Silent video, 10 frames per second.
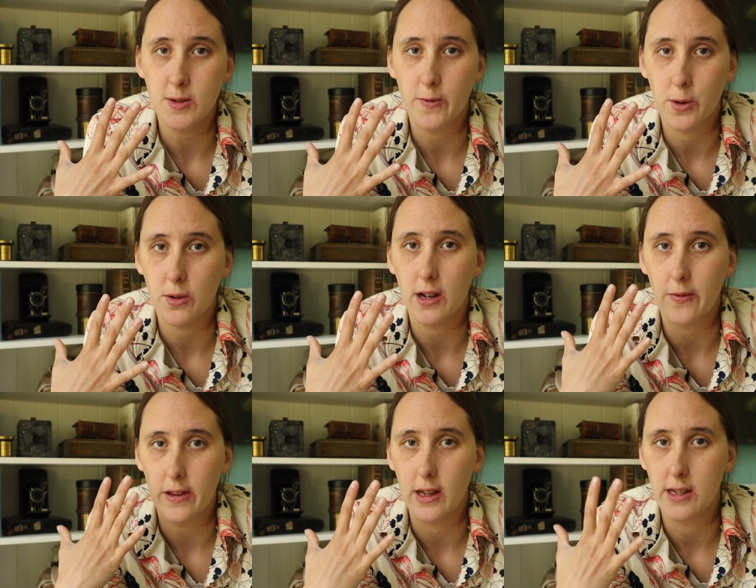them to photograph
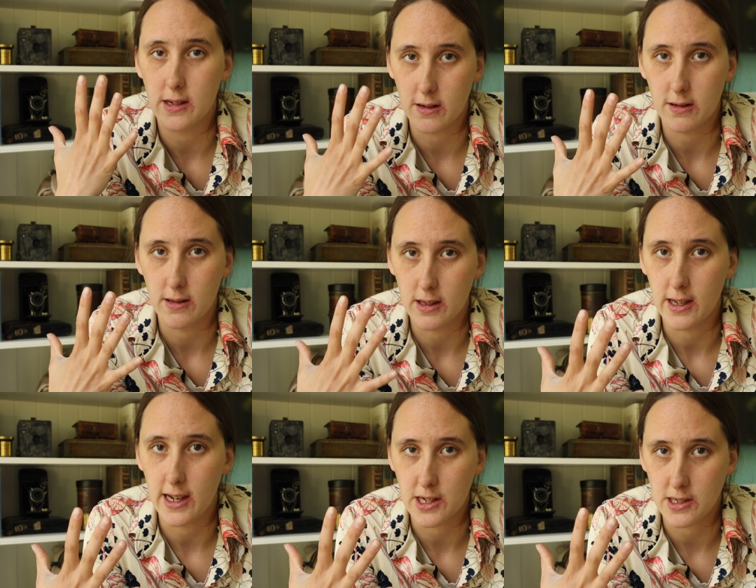a lot darker than
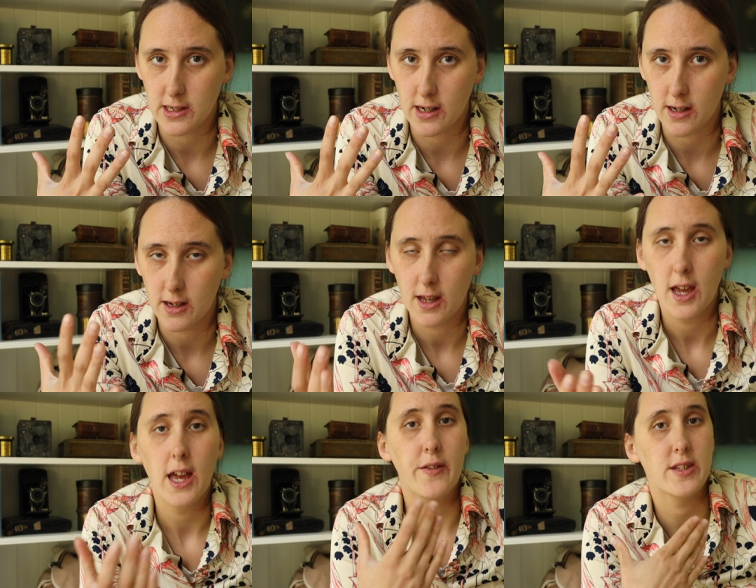they actually are.
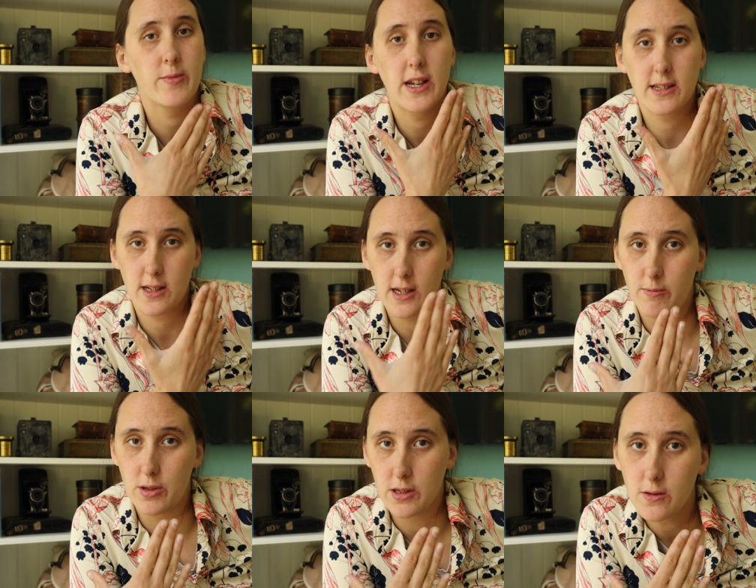If someone has a lot
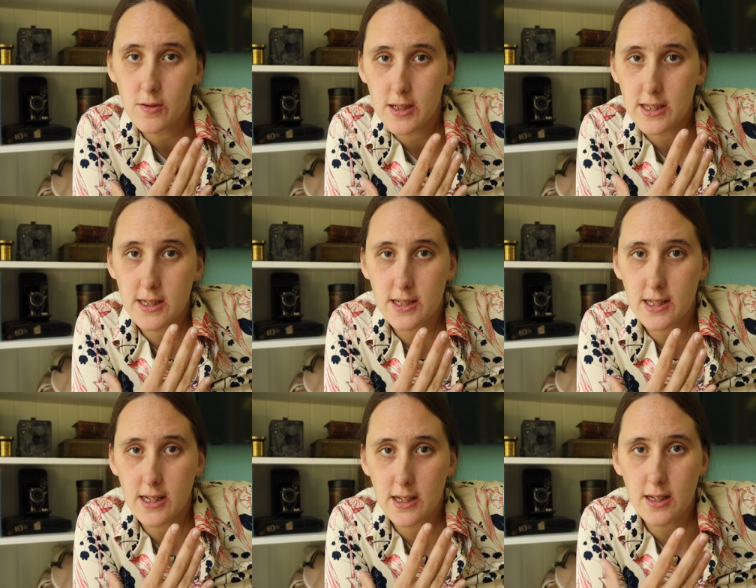of blue in their
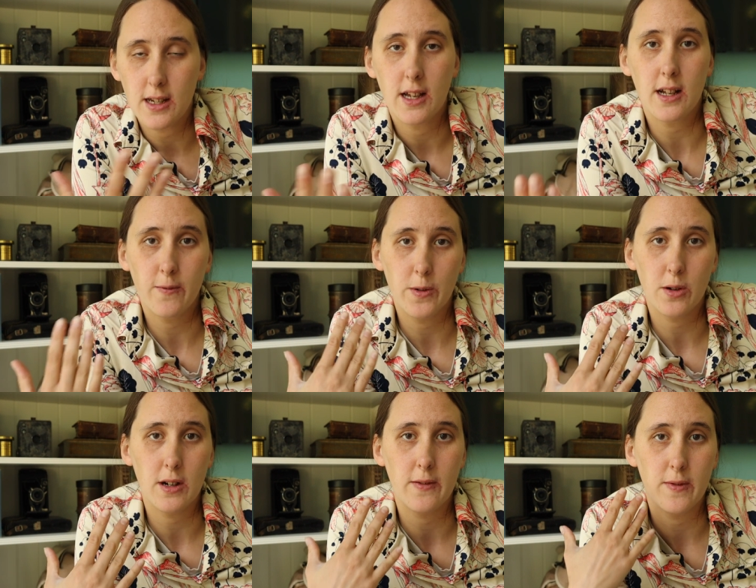skin, it can
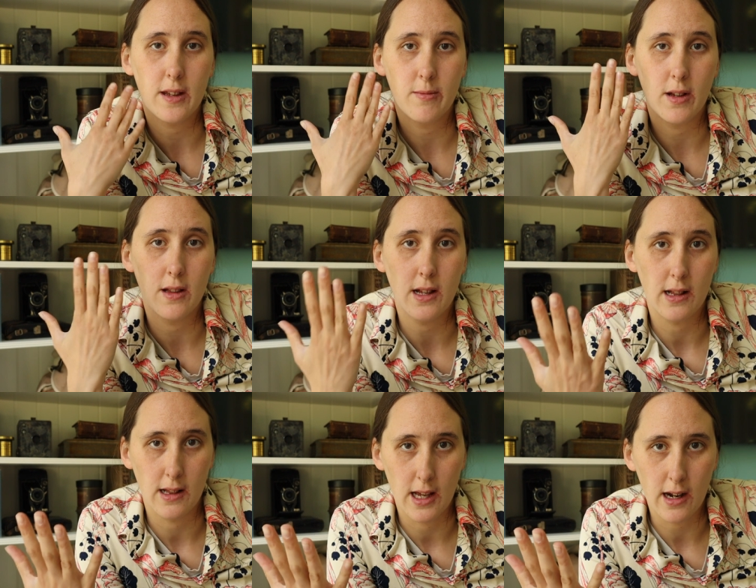photograph them a
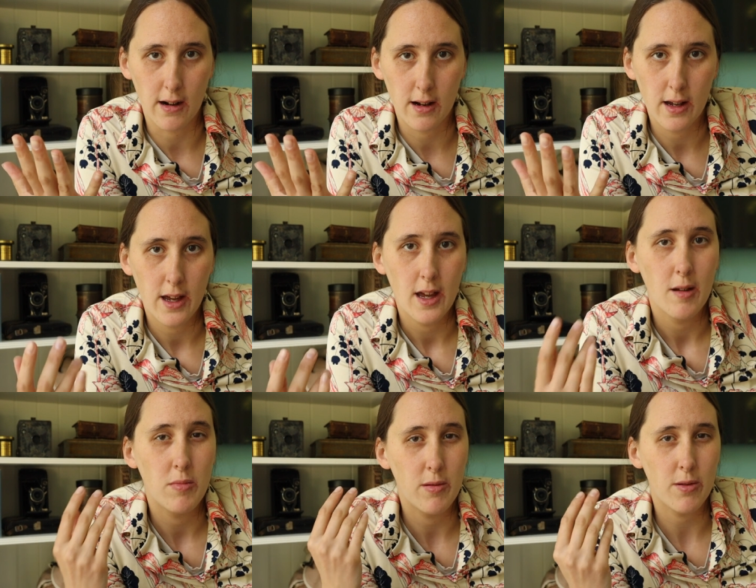lot lighter.
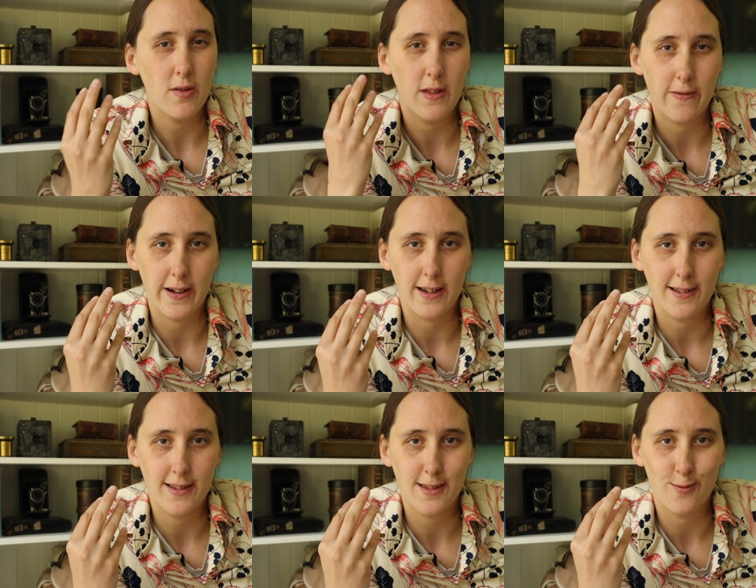People with
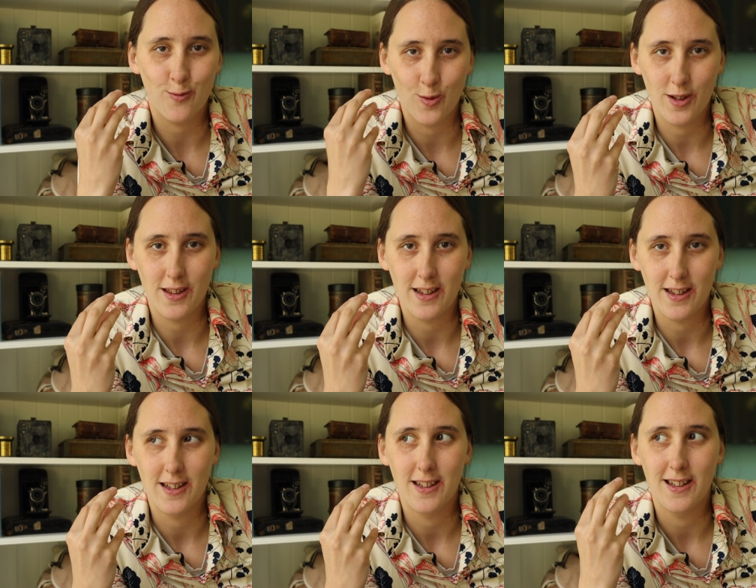freckles really
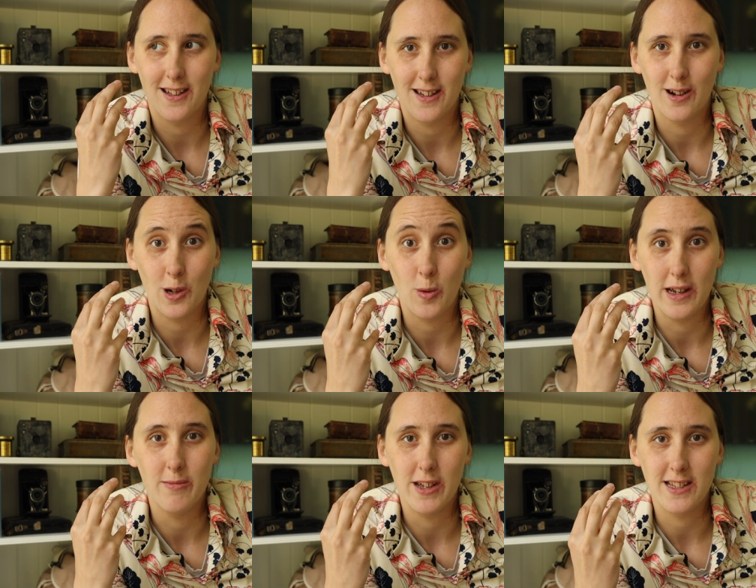are
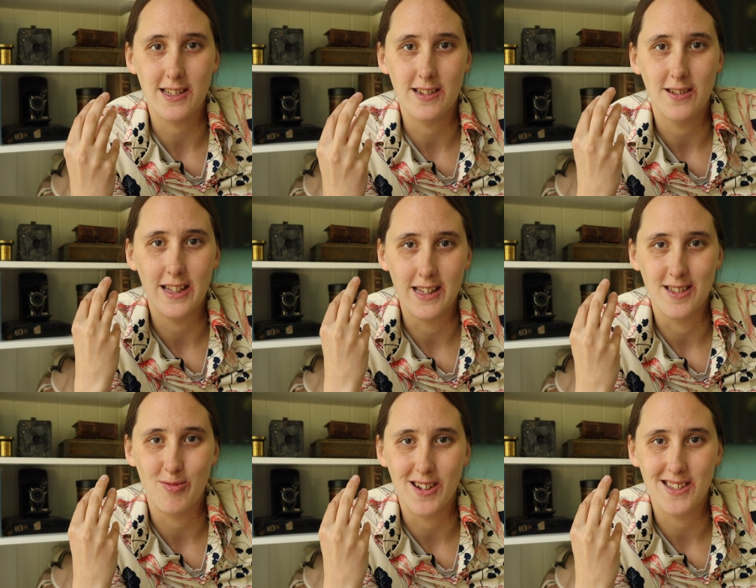quite amazing in
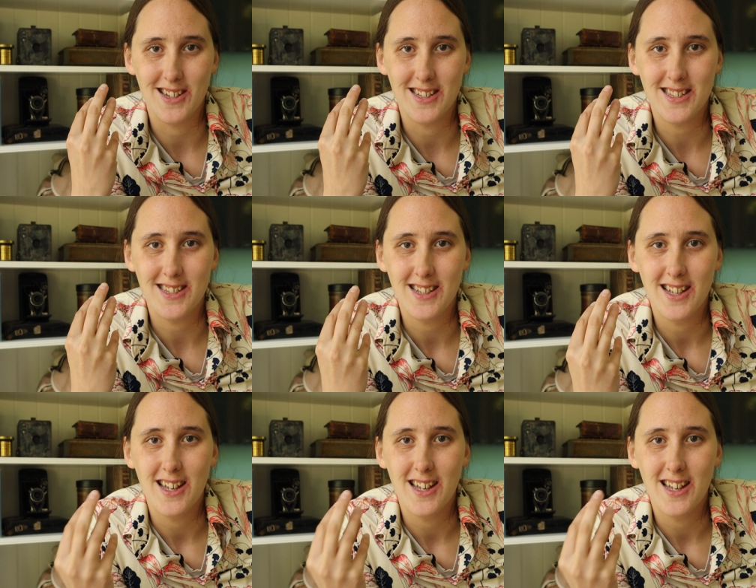this process.